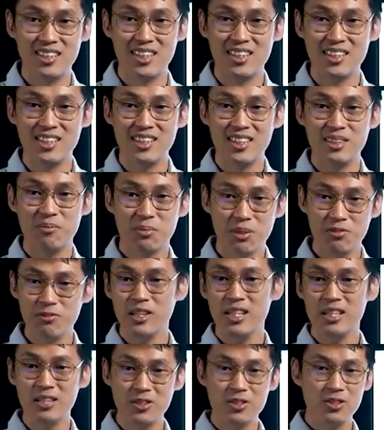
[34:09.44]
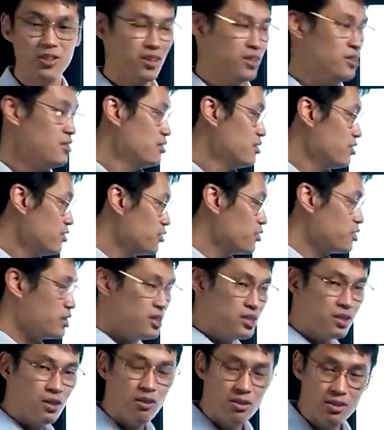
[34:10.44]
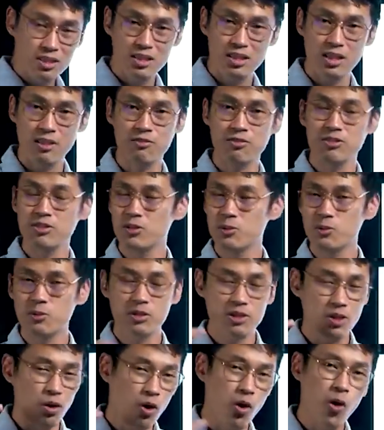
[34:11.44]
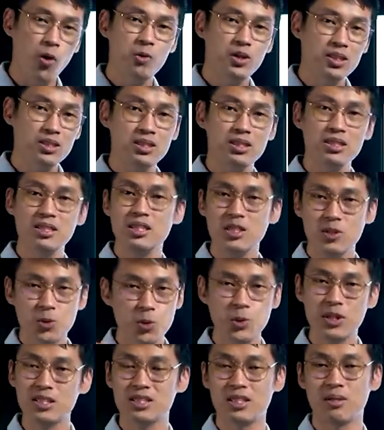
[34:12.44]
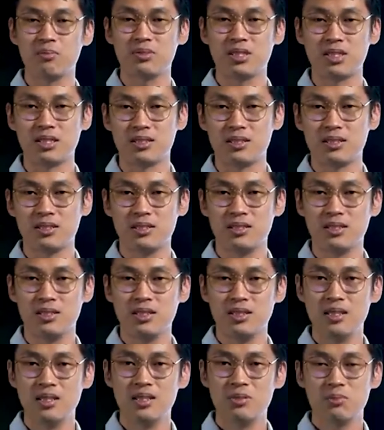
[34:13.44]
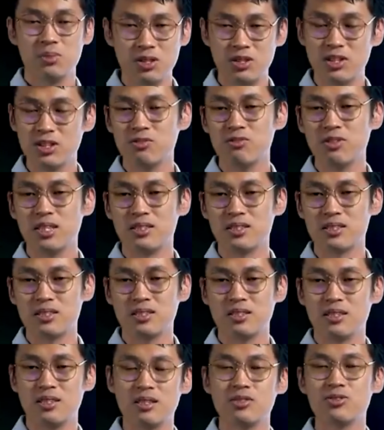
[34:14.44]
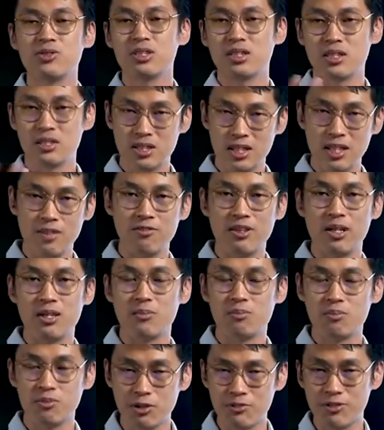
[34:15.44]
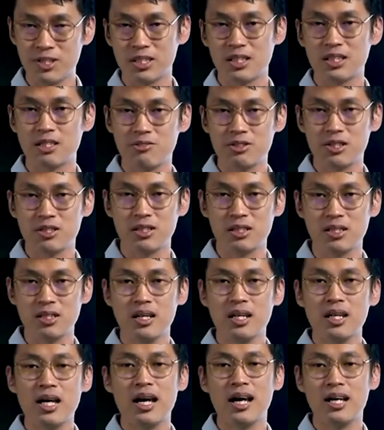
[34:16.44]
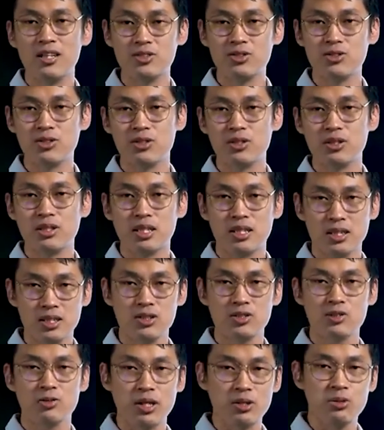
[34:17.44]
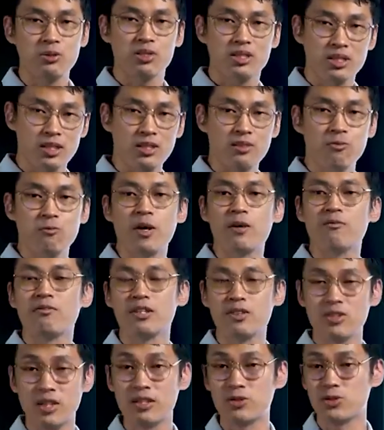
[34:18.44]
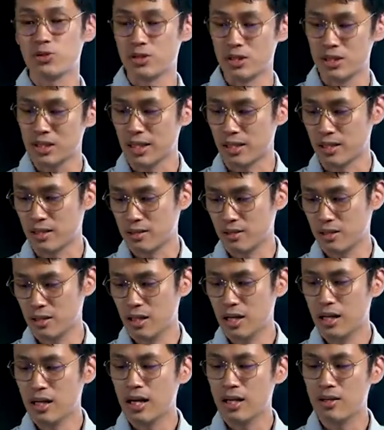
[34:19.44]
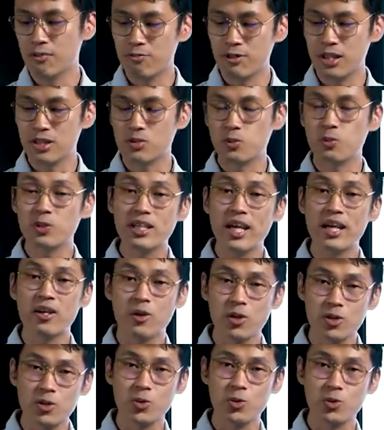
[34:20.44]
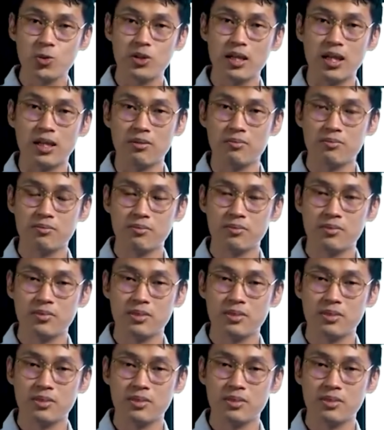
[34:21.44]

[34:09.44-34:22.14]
Right? But for Hannah Yeo, she does a lot of stuff. You will always see her doing something. Because friends, she's a self-professing Christian, and she is trying to serve wherever that she is at. And friends, we can also do that.